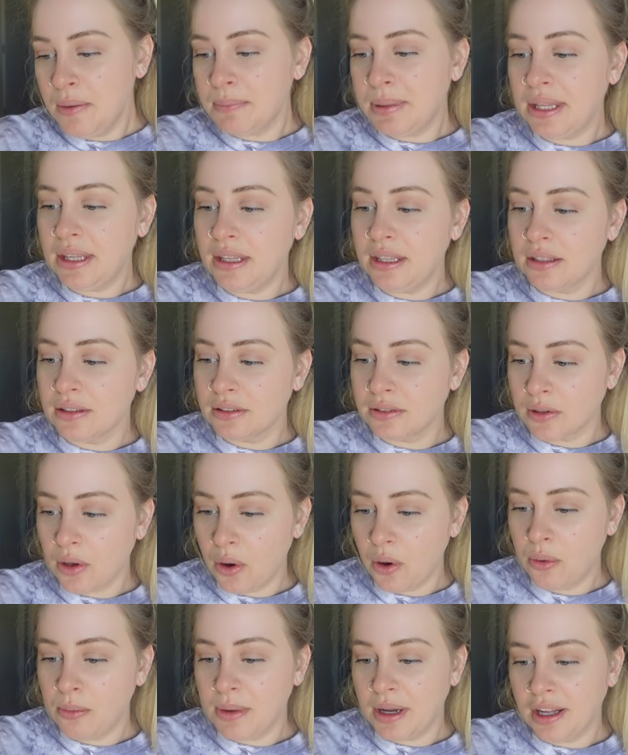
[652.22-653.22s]
Peeing
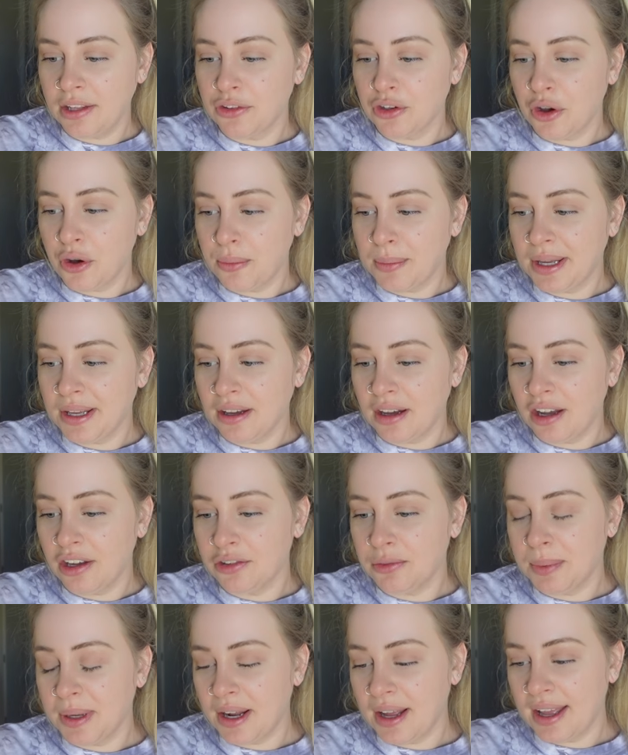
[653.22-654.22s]
so much, oh my
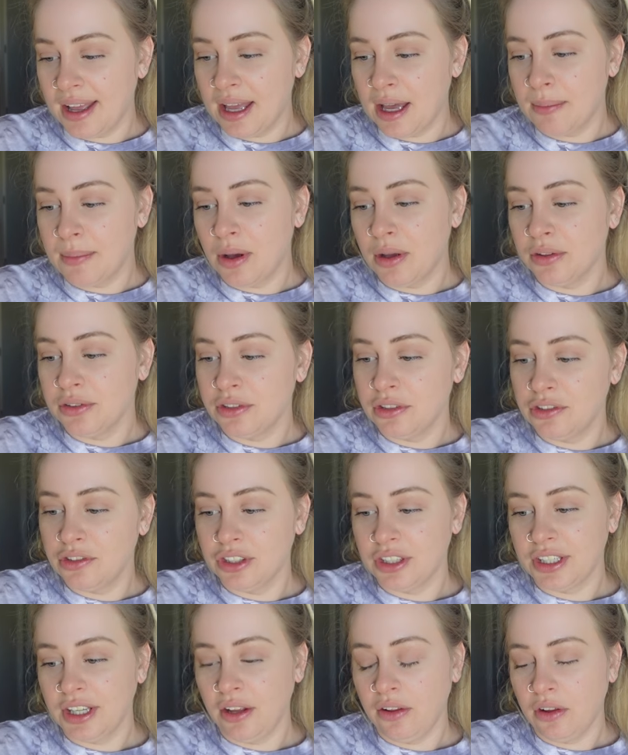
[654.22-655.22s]
gosh, but I am also
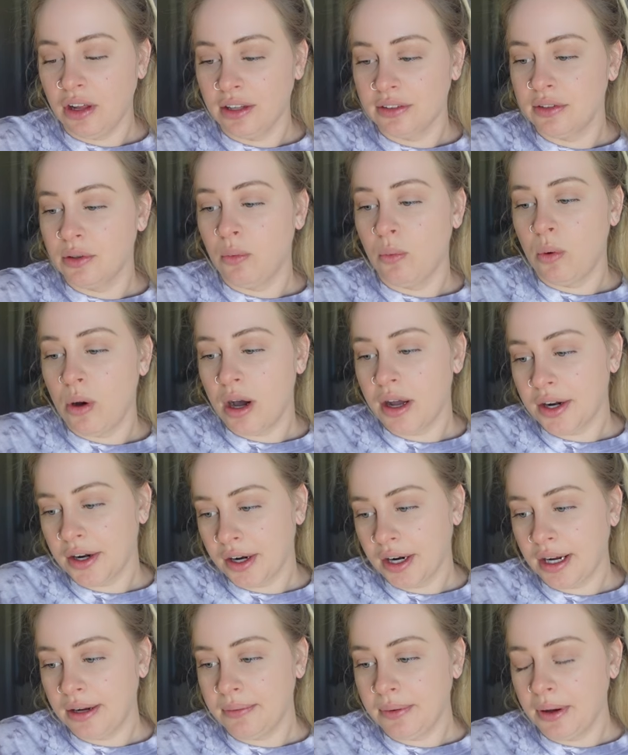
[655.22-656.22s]
drinking lots of
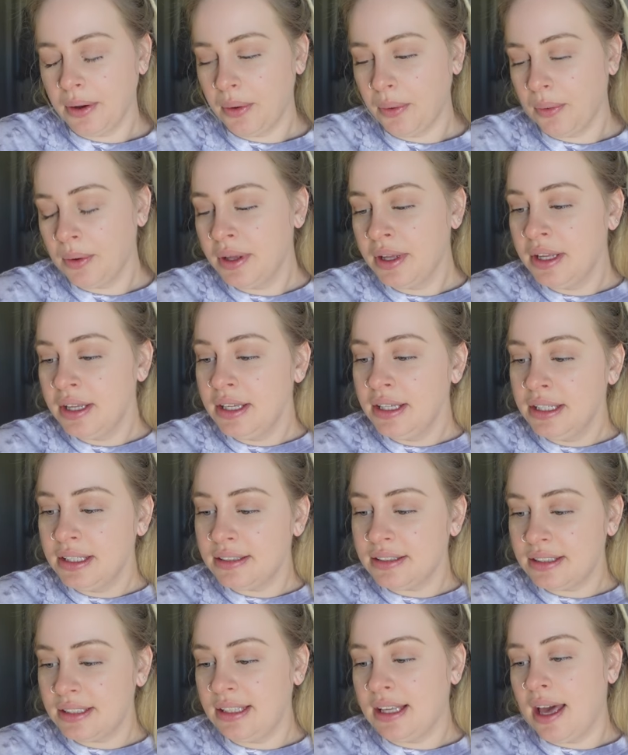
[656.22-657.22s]
water, I wrote.
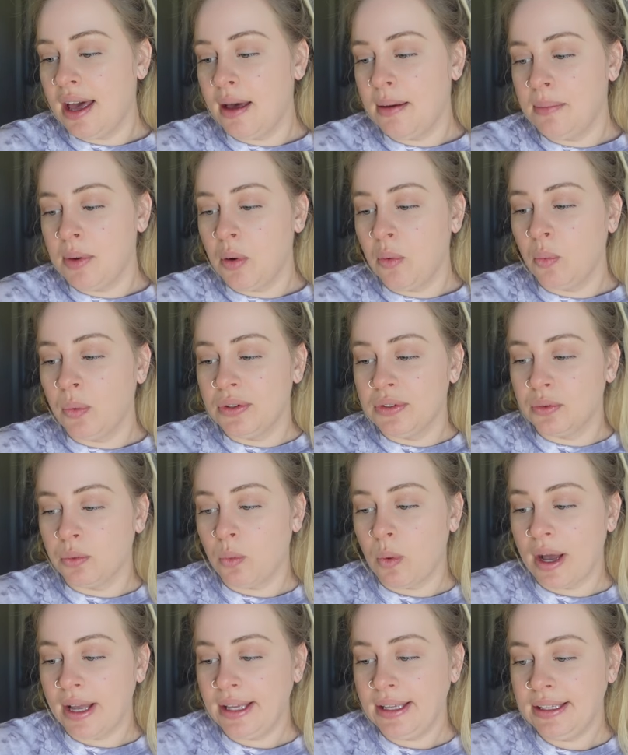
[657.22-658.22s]
CM was
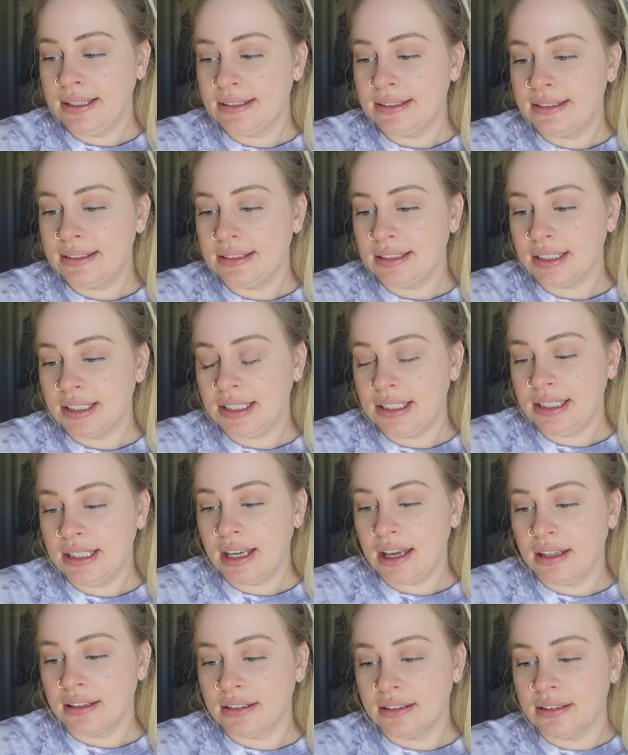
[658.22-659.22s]
white,
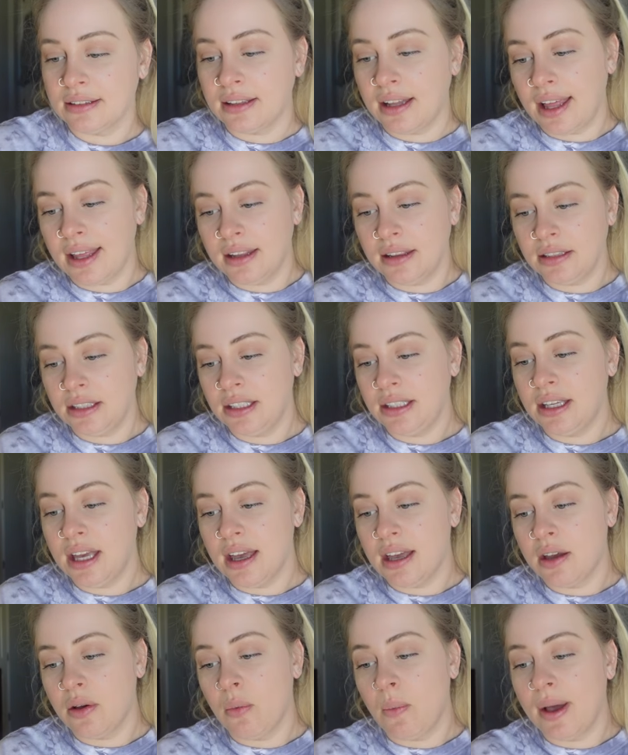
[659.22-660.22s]
sticky, and slightly
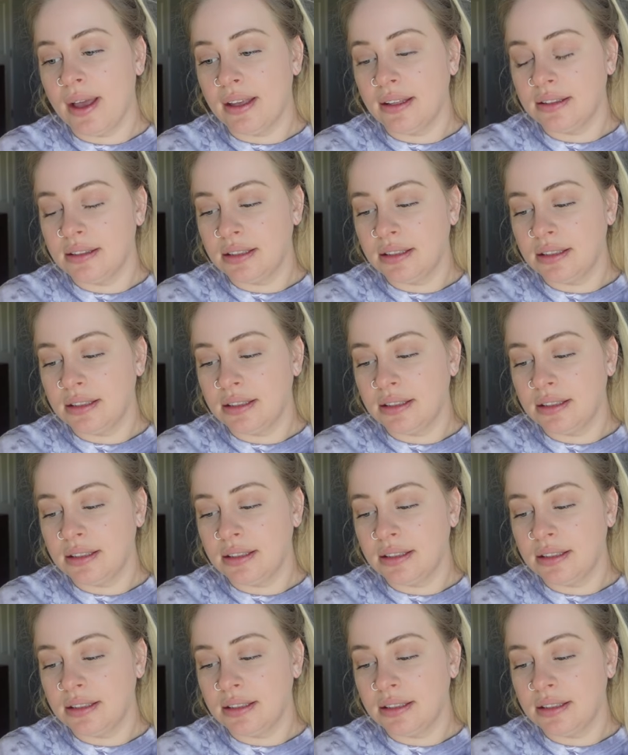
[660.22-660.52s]
egg white